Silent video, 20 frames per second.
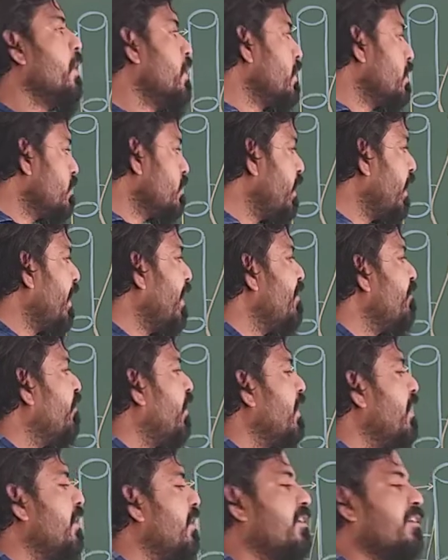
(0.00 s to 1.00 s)
Then
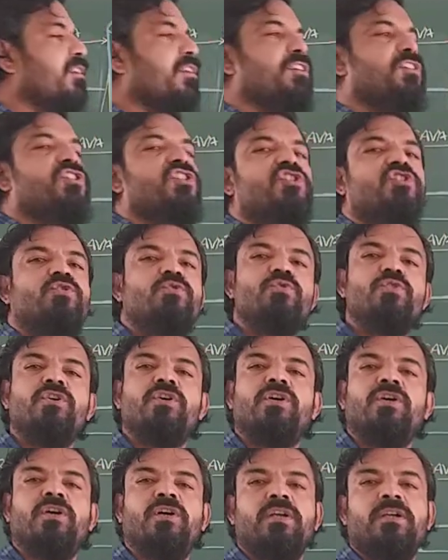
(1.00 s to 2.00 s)
when it reaches to
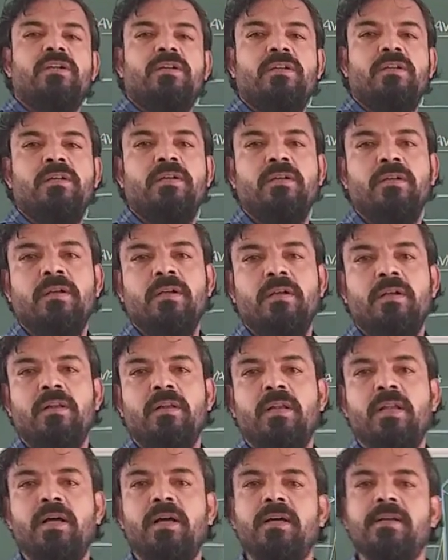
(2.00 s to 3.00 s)
your
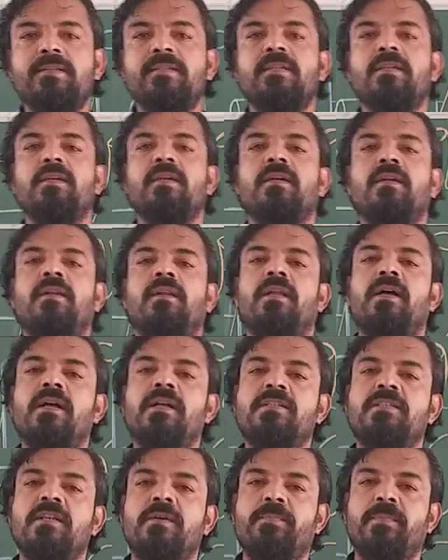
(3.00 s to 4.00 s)

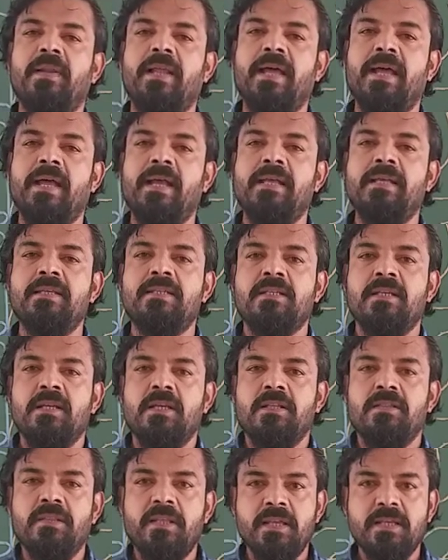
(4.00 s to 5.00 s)
lungs supplies
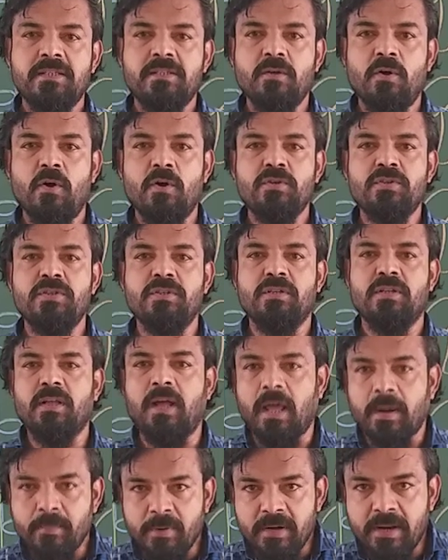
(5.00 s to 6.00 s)
this
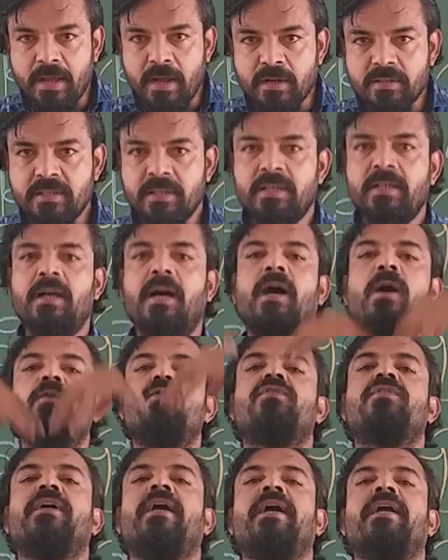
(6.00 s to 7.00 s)
carbon dioxide
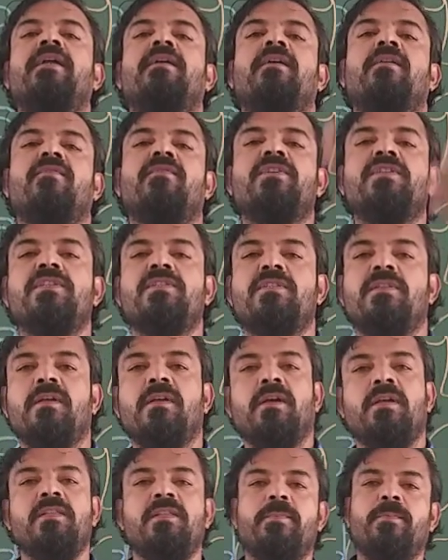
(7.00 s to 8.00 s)
outside, which
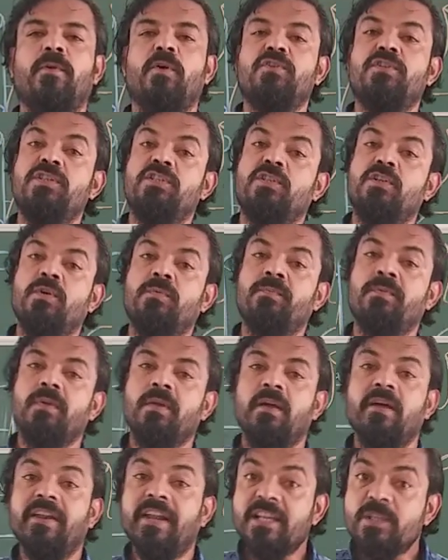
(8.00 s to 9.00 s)
is in the process
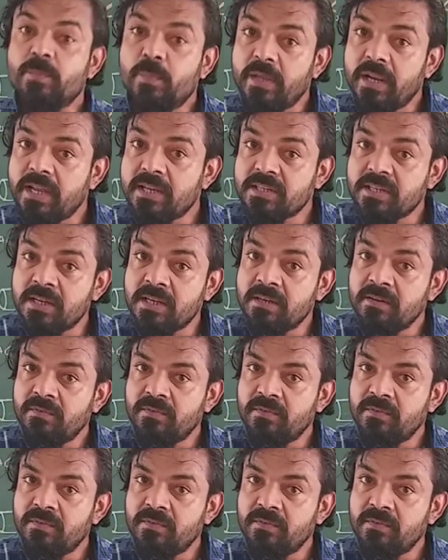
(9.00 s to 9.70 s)
of respiration,